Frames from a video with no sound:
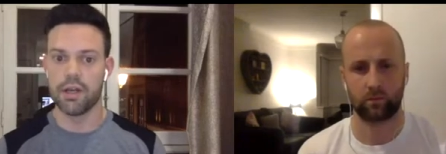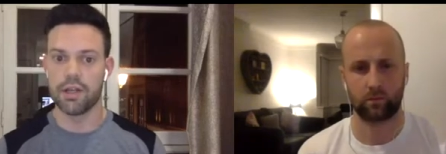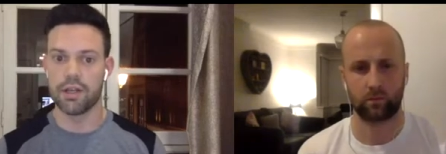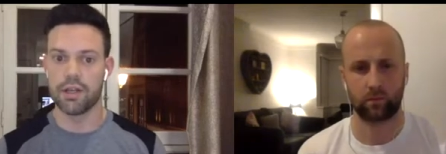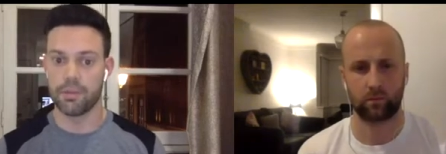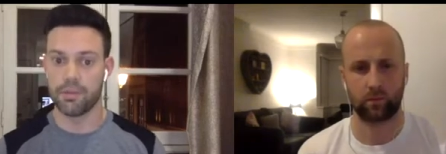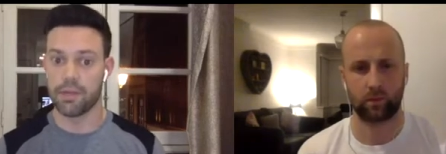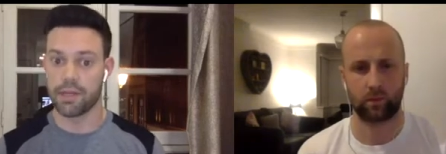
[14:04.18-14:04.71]

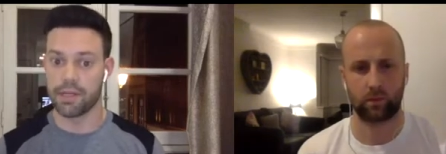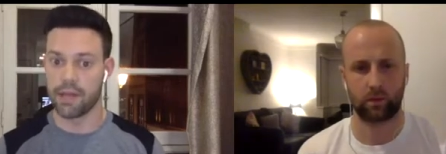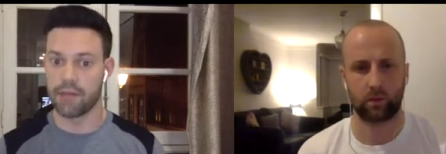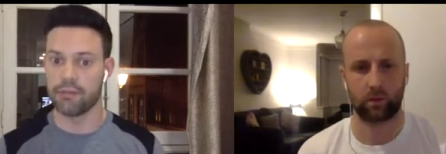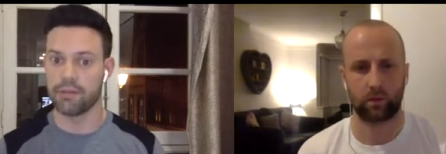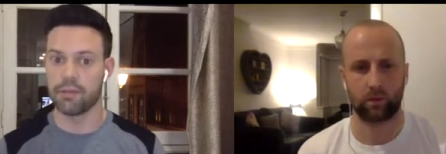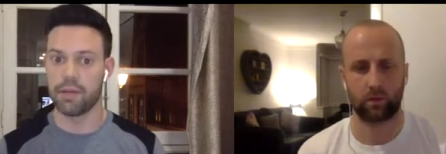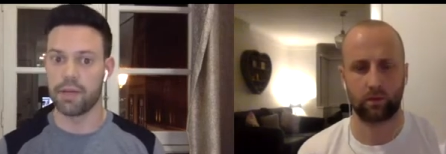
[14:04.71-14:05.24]
Speaker 1: the,
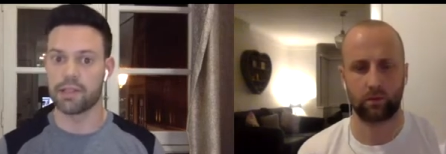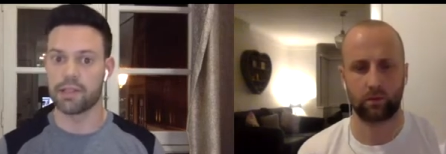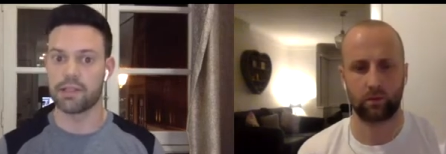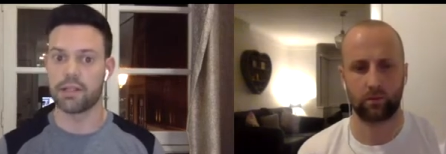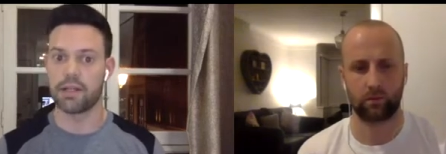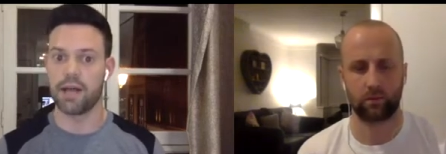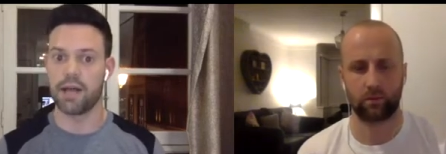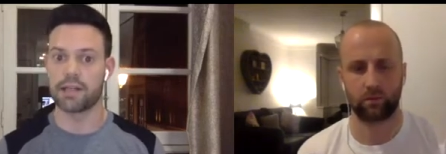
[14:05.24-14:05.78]
definitely best
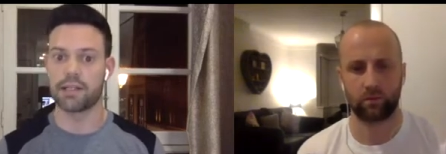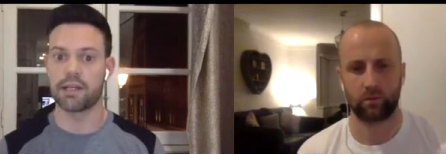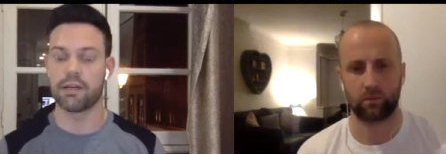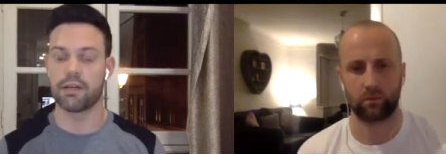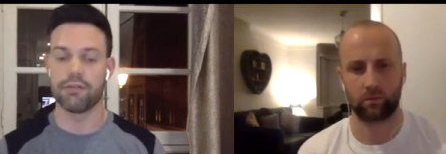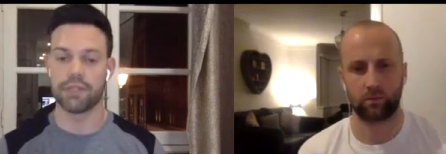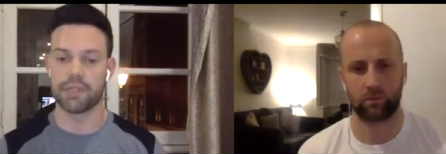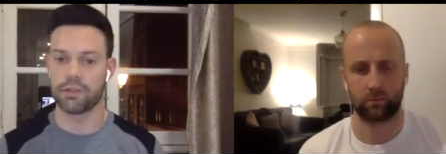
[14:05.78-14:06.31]
asking a
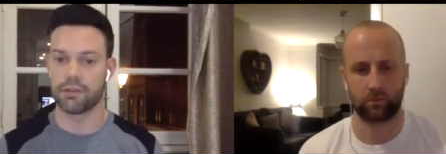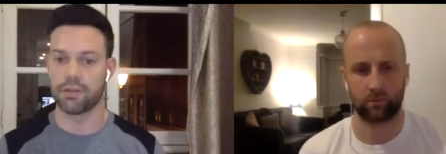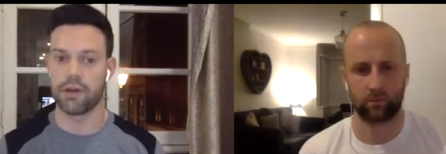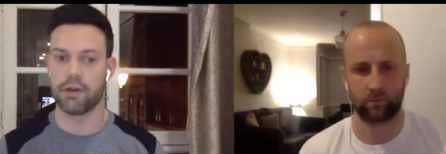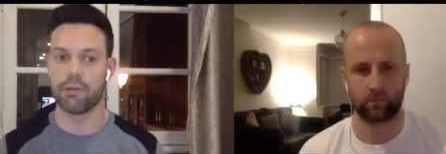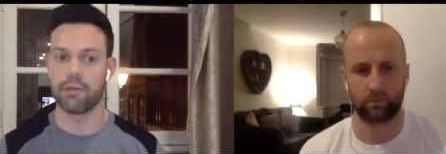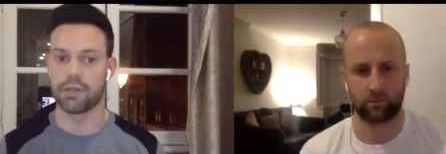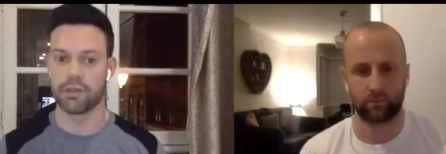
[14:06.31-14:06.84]
physical
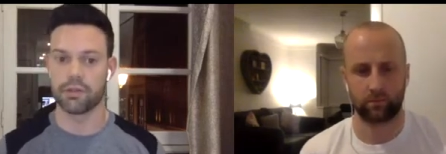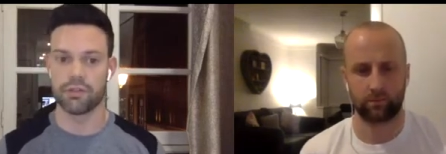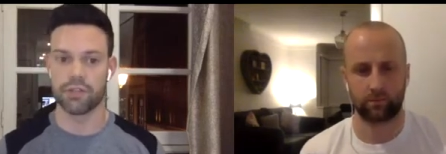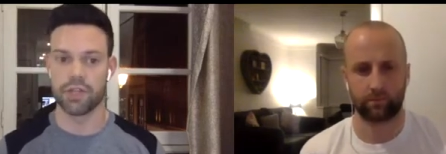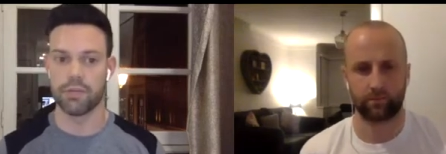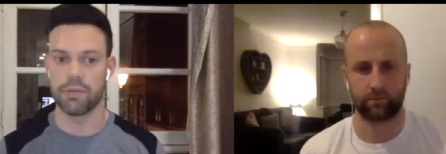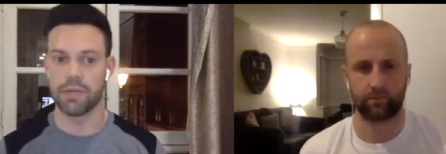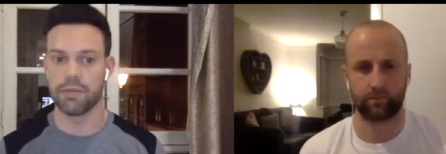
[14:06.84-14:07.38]
therapist or
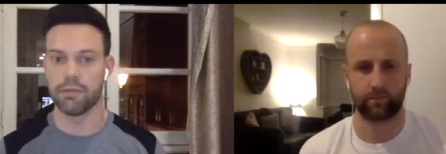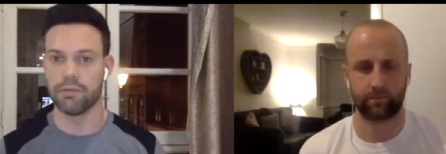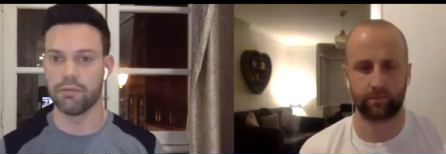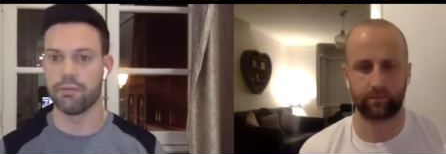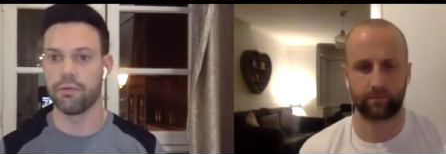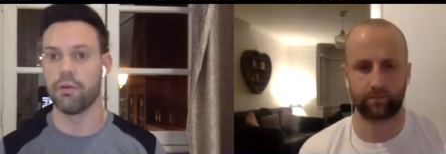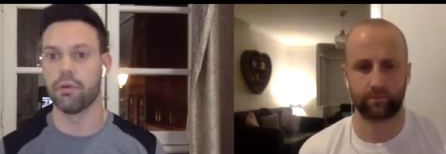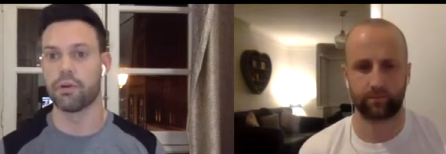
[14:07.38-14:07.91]
GP
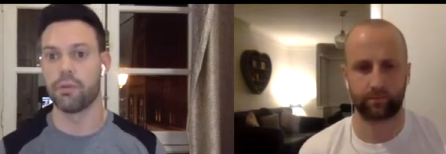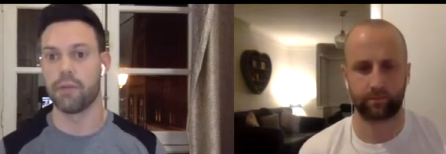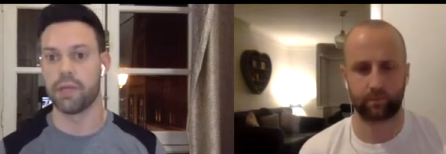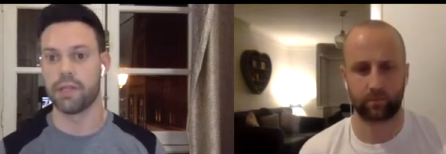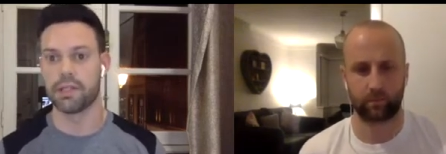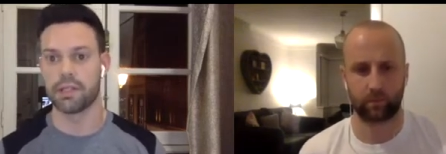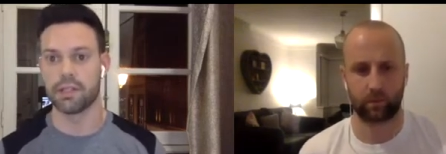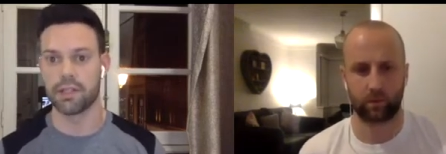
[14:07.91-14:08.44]
before
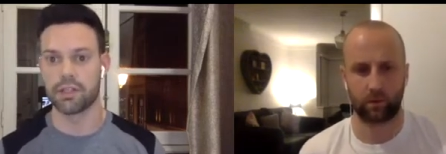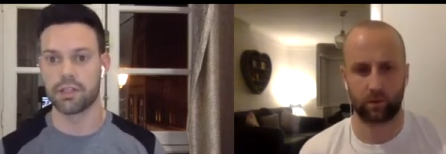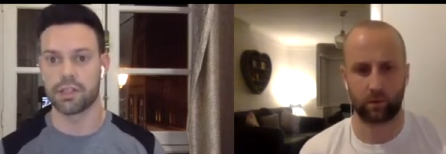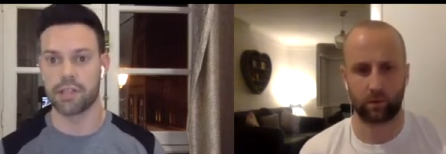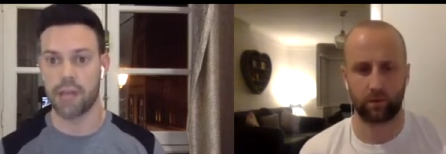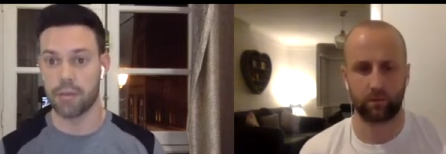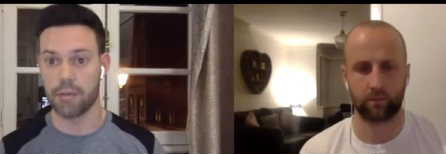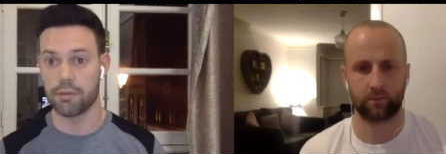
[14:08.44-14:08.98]
commencing this
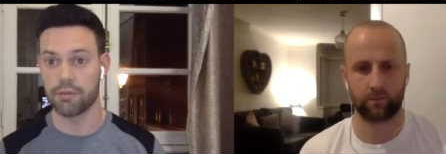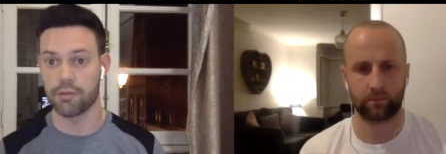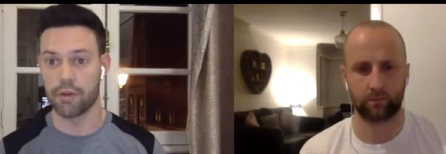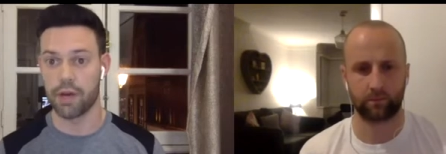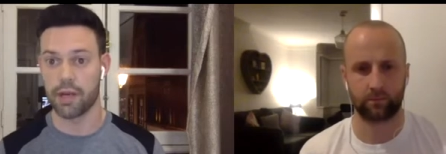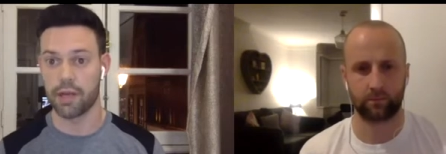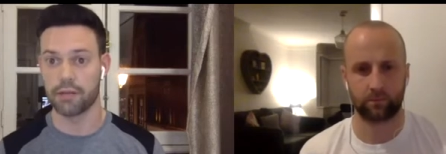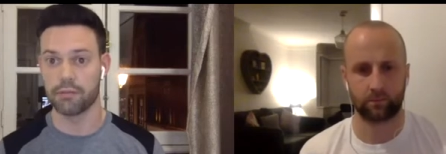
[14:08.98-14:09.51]
type of
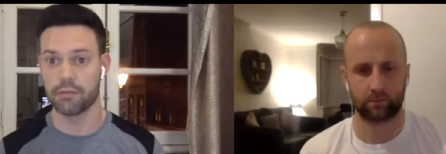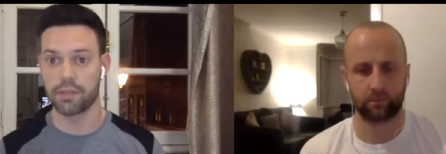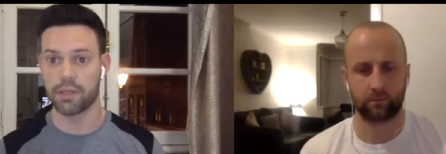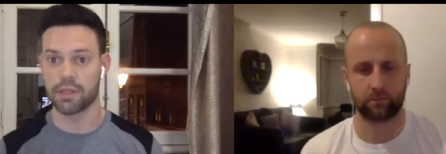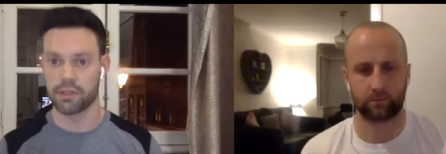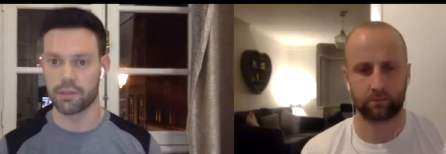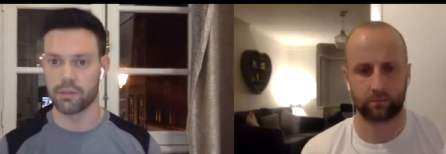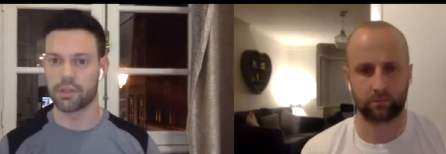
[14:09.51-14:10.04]
training
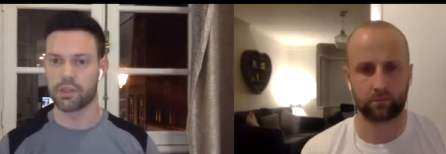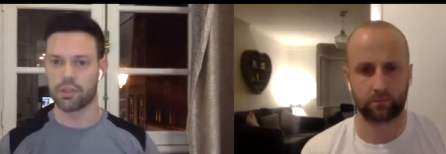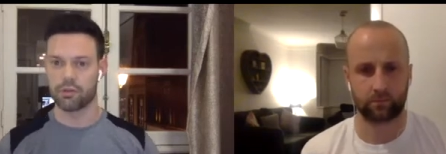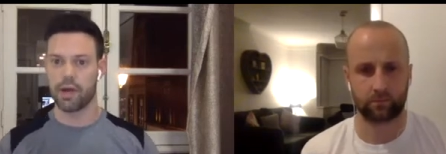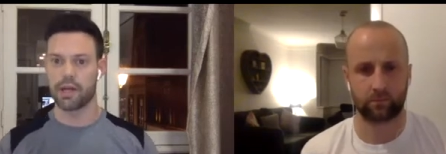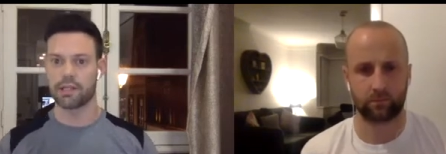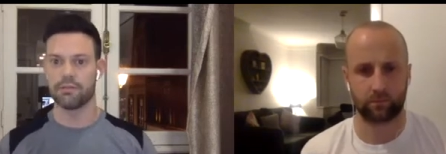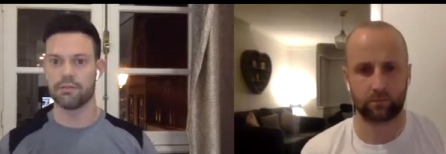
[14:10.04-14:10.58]
because there is
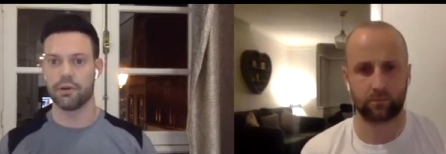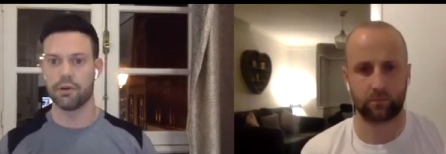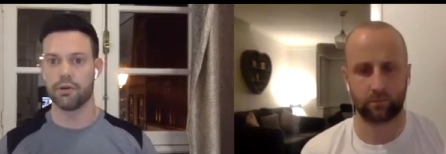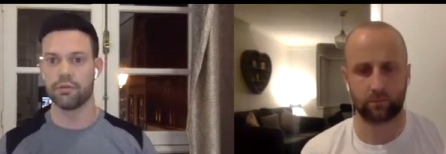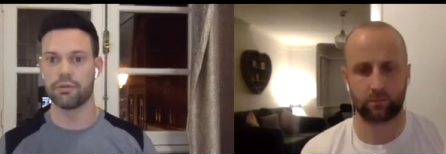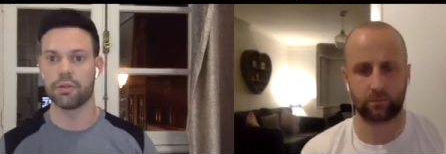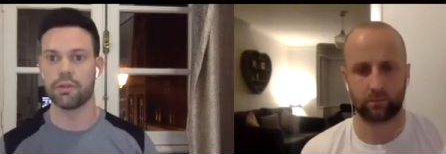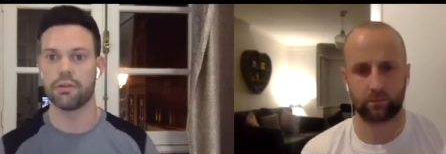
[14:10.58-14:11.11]
stress
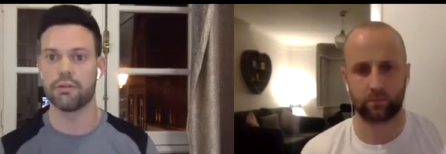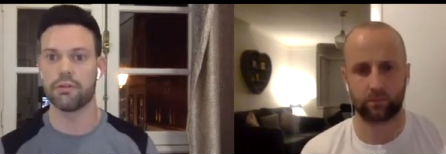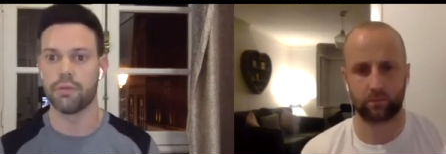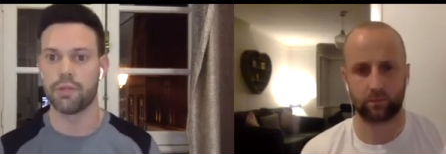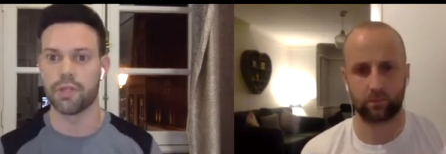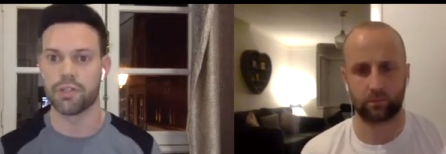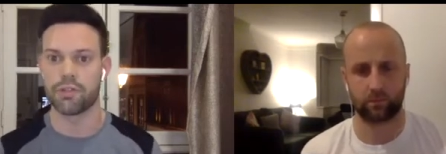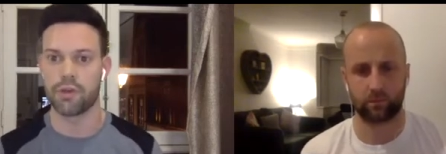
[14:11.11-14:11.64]
involved
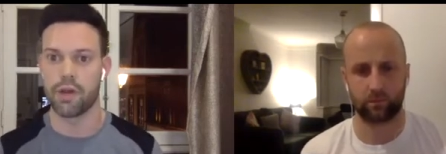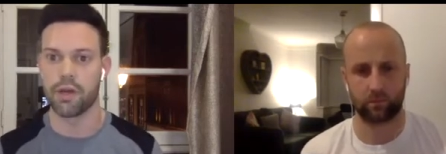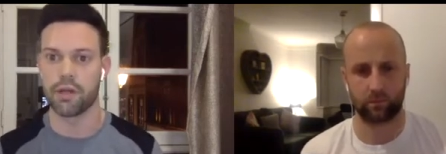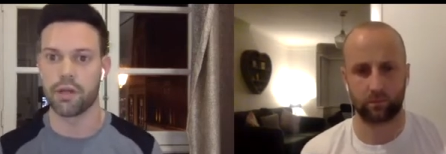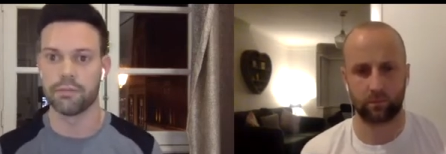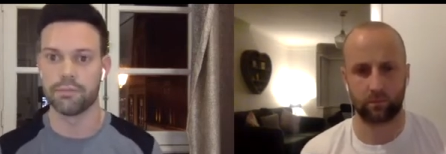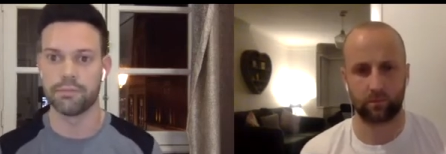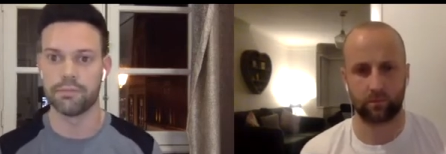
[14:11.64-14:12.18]
with this training.